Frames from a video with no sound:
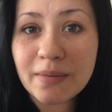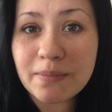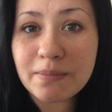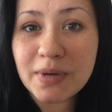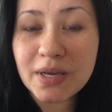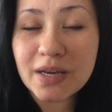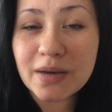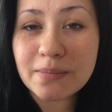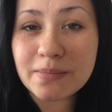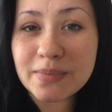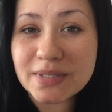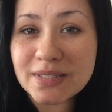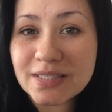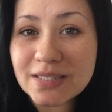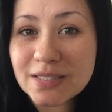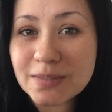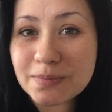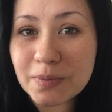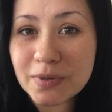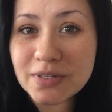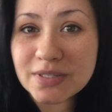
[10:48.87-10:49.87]
being a
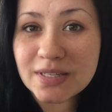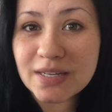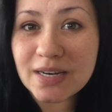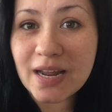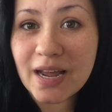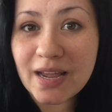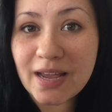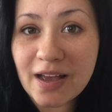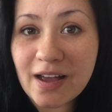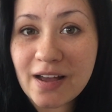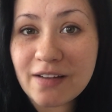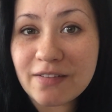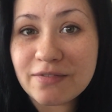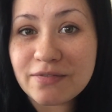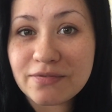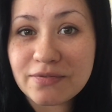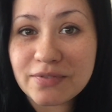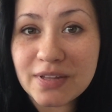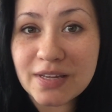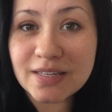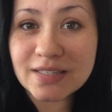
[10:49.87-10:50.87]
business person, I
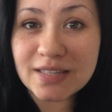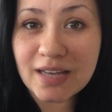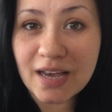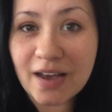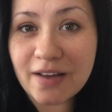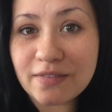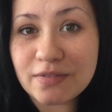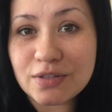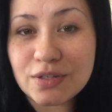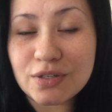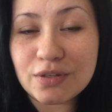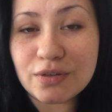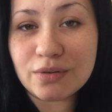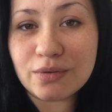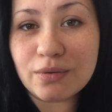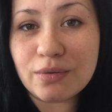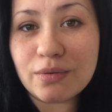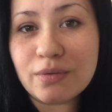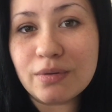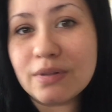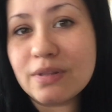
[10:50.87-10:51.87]
have things I have to
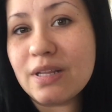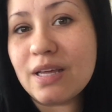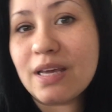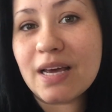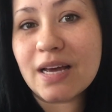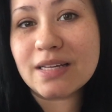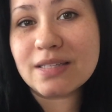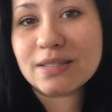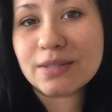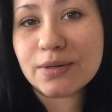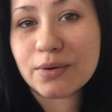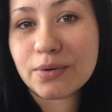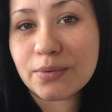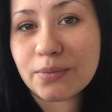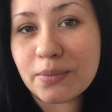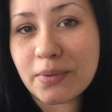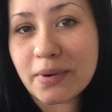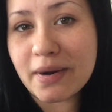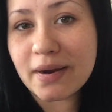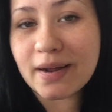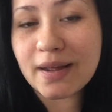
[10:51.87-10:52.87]
do. Lee has to go to
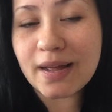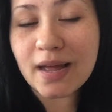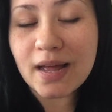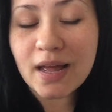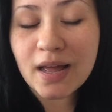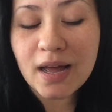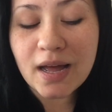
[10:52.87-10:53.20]
work.